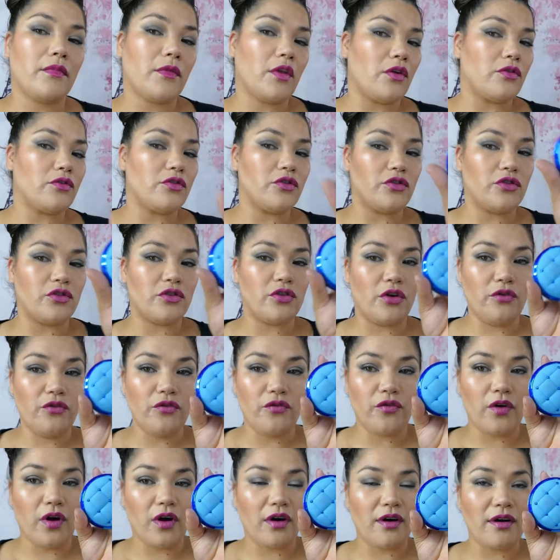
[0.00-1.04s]
So
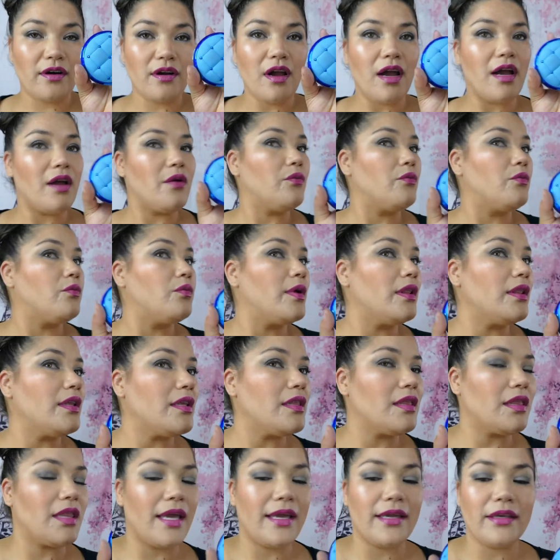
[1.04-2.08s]
far, I really
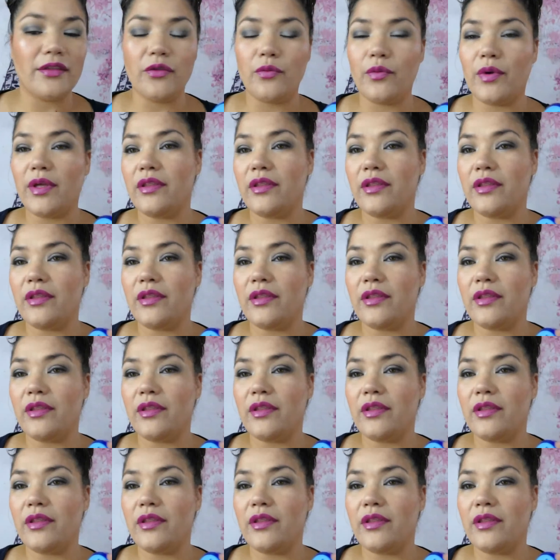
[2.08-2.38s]
like the way